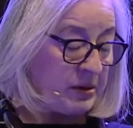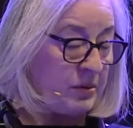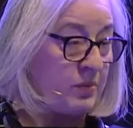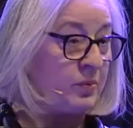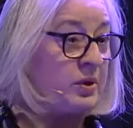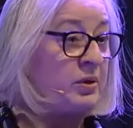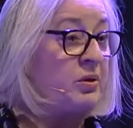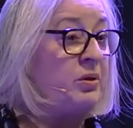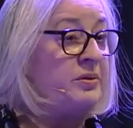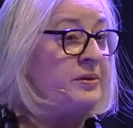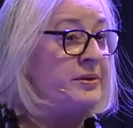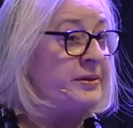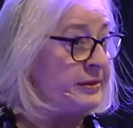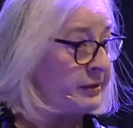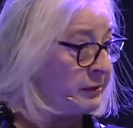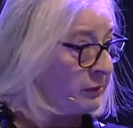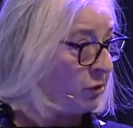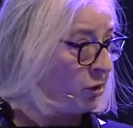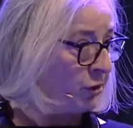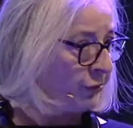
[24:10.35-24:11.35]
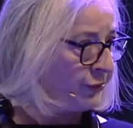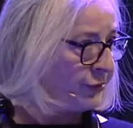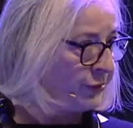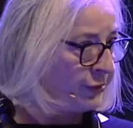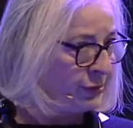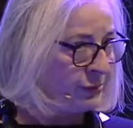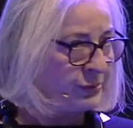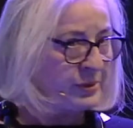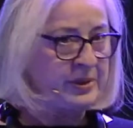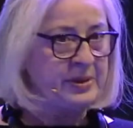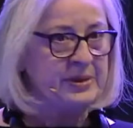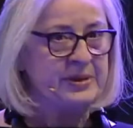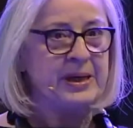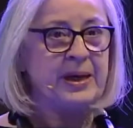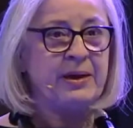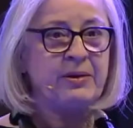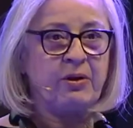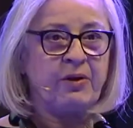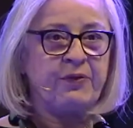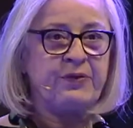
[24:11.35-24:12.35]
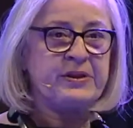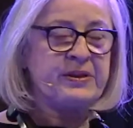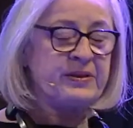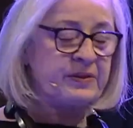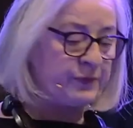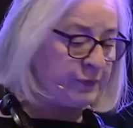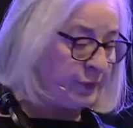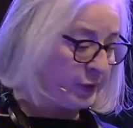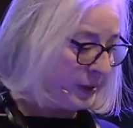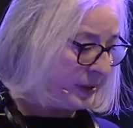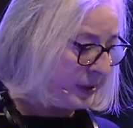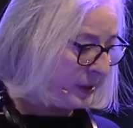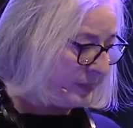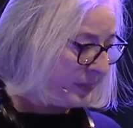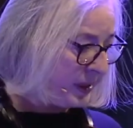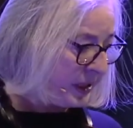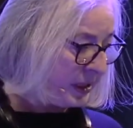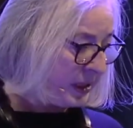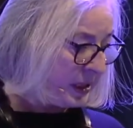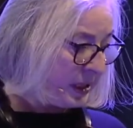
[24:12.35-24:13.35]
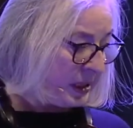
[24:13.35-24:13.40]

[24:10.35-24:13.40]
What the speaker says: we still continue to design offices for them,